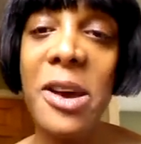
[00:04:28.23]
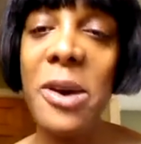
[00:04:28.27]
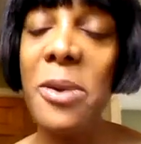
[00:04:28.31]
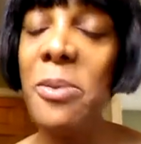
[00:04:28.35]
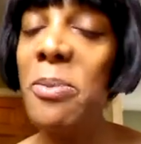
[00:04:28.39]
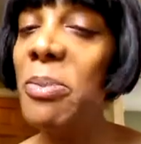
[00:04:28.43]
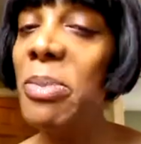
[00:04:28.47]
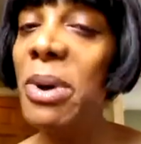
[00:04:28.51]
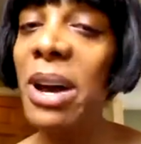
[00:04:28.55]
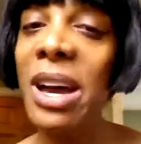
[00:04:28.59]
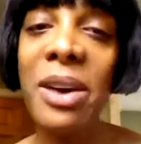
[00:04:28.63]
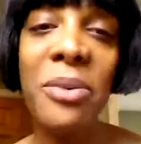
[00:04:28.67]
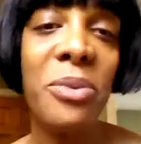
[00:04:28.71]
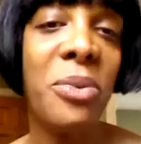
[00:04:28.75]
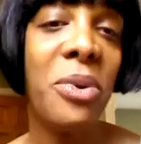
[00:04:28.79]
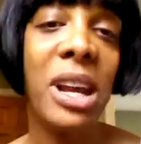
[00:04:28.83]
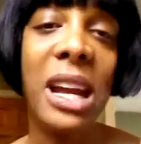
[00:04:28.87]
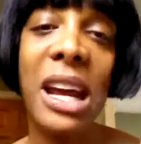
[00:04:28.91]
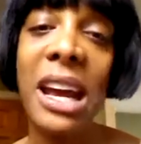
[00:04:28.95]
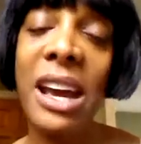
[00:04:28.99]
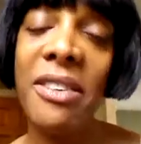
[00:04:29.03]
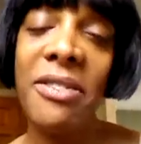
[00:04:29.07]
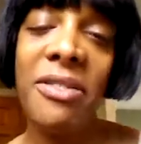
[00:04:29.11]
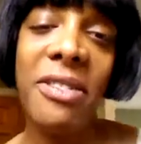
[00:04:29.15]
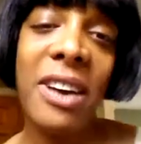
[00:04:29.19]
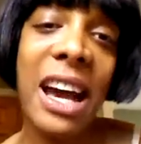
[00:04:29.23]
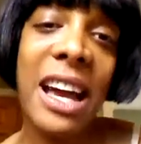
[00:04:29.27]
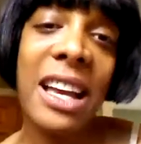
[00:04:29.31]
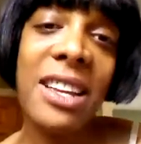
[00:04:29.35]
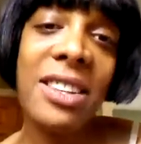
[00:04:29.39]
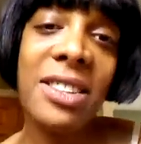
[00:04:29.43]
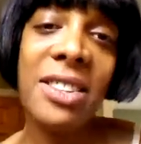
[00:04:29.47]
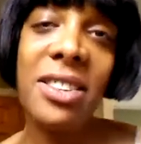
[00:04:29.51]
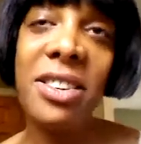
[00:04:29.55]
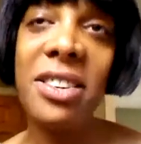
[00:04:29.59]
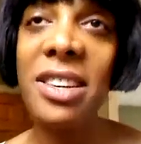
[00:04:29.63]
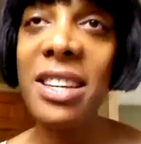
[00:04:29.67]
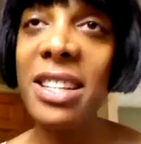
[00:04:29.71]
But what I
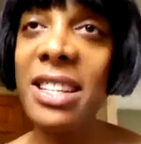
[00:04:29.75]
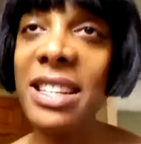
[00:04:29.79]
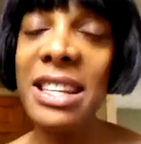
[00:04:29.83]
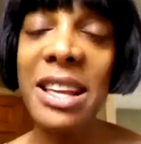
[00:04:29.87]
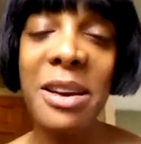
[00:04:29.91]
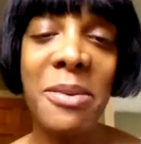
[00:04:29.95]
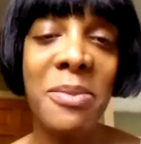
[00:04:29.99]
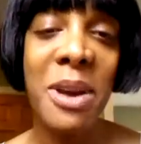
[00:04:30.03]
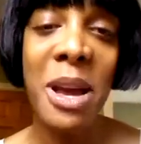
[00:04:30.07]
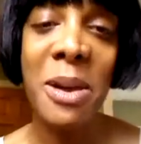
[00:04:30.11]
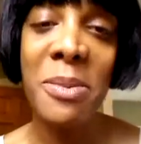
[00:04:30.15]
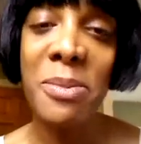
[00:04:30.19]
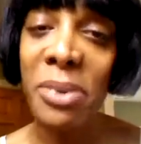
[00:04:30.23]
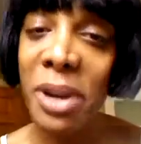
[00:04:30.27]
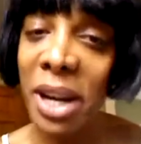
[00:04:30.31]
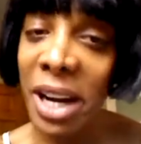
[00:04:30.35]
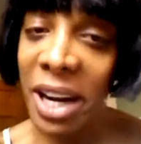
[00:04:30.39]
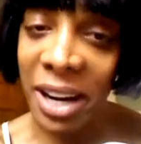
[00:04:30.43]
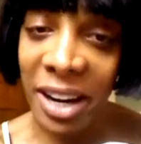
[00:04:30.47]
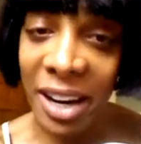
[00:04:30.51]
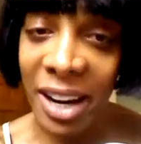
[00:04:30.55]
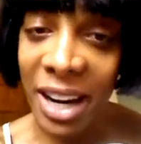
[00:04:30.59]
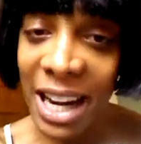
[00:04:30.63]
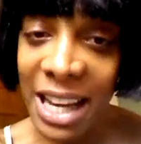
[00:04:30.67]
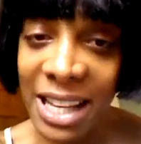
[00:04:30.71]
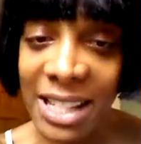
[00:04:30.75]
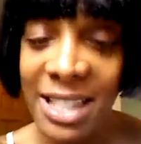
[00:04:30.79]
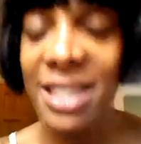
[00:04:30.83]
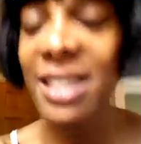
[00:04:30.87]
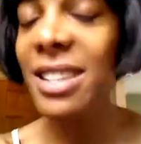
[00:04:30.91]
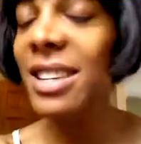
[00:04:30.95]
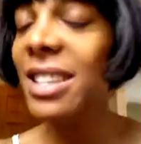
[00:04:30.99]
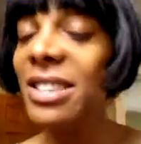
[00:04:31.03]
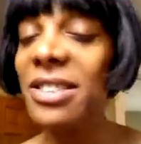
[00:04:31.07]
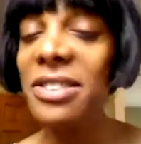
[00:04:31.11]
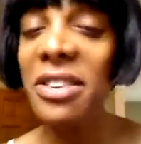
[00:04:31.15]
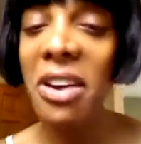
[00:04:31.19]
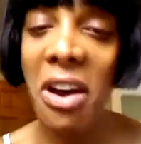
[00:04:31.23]
advised her is that my prayer, as
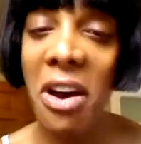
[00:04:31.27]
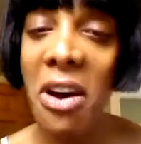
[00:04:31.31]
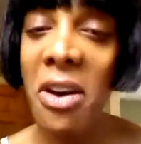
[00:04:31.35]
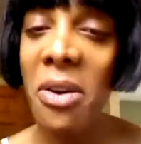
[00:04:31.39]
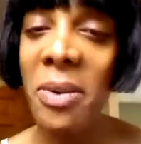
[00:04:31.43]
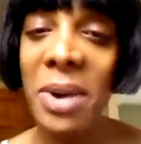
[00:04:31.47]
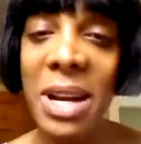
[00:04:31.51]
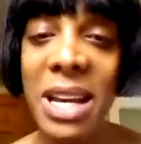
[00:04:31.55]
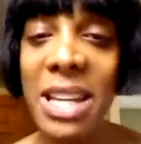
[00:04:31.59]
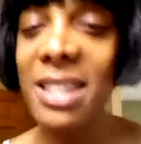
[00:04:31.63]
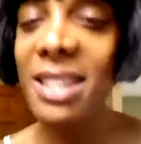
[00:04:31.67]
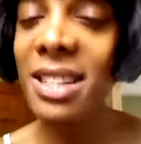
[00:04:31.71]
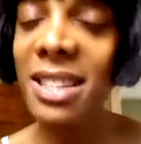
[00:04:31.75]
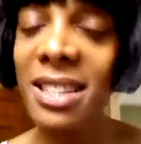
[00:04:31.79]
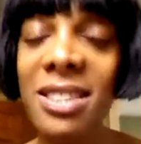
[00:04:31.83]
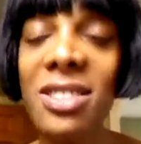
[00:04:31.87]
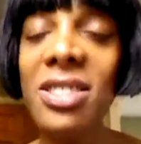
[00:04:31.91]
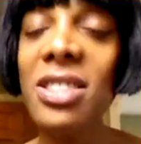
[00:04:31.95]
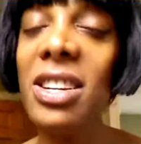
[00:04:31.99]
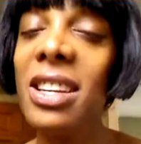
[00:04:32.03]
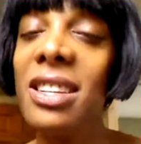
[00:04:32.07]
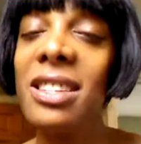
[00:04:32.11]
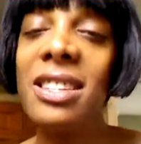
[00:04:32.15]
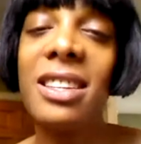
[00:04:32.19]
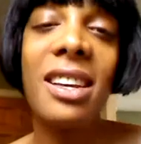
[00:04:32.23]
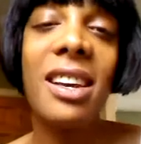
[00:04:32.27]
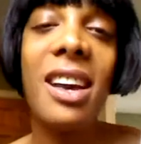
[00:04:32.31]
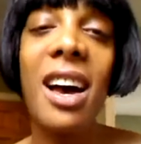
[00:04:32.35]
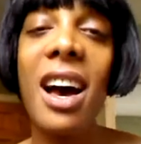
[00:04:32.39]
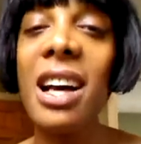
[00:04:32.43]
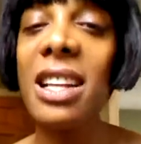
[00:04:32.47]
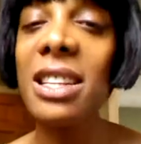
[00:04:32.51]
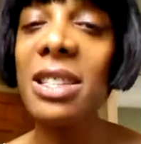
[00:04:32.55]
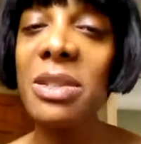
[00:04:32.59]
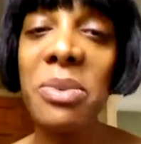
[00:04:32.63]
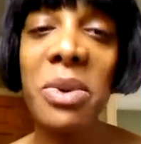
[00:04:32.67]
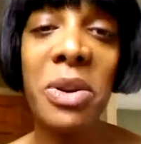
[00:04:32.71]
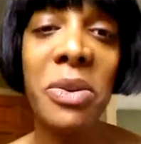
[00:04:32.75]
it is always, is just that
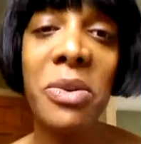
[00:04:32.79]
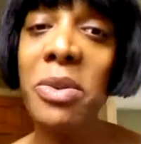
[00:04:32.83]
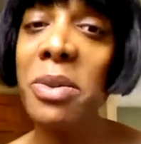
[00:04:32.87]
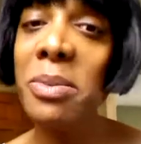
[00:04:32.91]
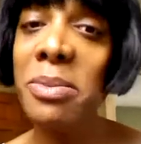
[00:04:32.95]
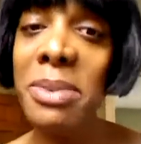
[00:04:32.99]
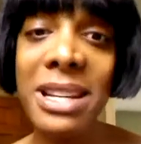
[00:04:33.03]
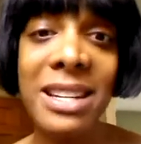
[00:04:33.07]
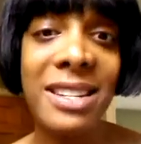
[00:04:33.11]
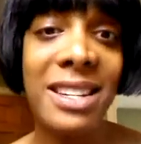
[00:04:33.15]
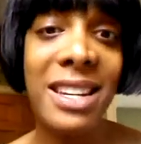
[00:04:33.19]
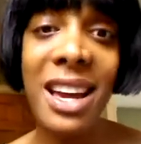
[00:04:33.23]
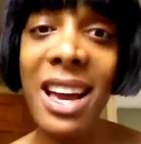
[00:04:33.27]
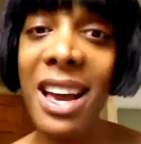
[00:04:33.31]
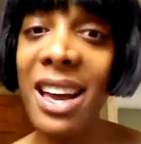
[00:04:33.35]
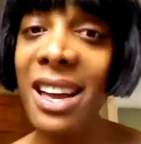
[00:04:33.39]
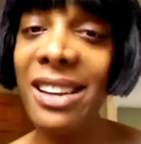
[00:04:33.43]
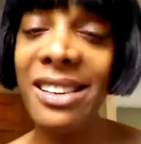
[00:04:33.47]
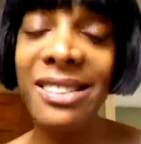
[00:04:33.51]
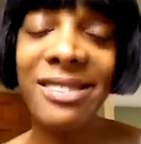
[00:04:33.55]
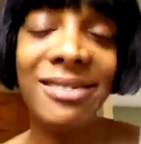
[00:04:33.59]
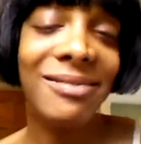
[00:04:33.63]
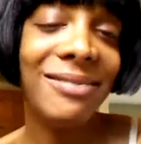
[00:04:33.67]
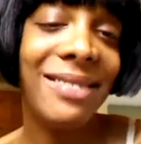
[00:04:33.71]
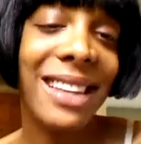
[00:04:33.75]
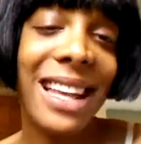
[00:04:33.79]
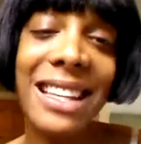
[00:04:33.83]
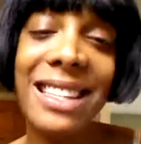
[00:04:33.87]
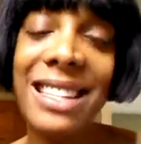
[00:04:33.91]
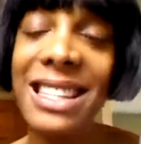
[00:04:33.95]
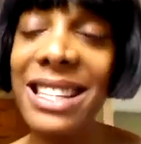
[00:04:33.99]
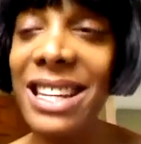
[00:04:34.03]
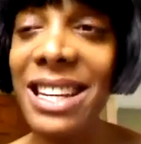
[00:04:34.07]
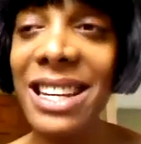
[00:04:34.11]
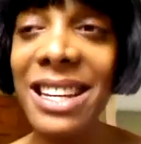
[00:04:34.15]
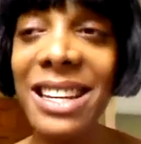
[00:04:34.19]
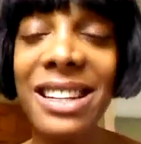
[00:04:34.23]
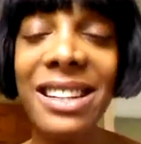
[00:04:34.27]
God's will would be done.
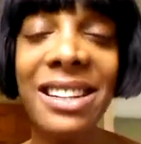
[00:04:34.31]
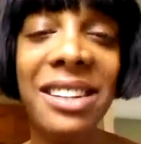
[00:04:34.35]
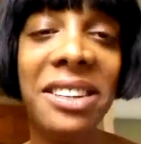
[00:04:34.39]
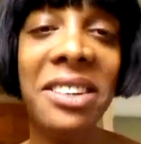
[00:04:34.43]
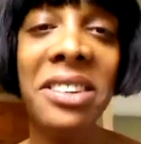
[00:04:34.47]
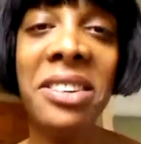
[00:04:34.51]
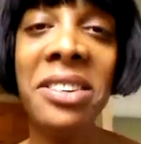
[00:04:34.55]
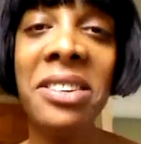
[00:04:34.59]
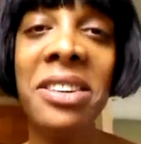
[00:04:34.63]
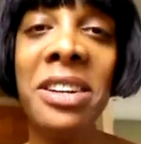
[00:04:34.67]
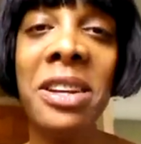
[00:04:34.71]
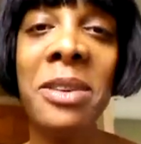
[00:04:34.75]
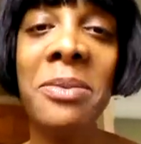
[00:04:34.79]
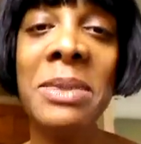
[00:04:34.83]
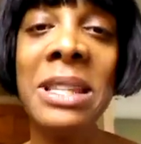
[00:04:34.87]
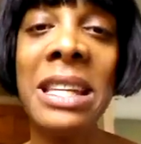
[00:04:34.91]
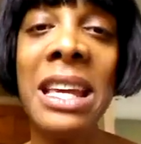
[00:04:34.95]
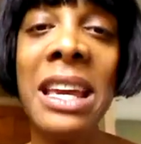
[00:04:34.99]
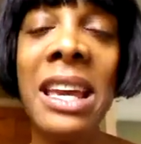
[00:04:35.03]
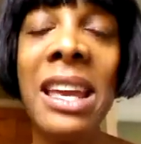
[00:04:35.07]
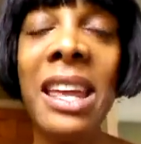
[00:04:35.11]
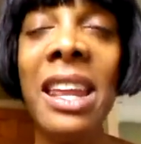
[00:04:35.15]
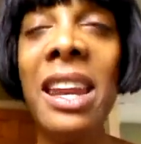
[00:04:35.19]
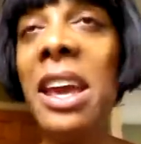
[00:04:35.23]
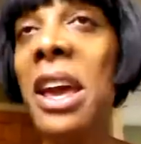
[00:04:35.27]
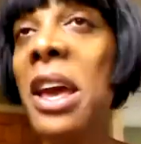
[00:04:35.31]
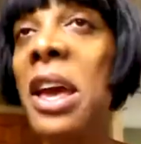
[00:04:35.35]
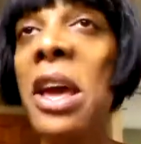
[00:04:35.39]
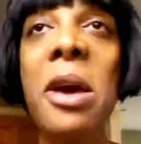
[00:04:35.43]
That's it. You know what I'm saying?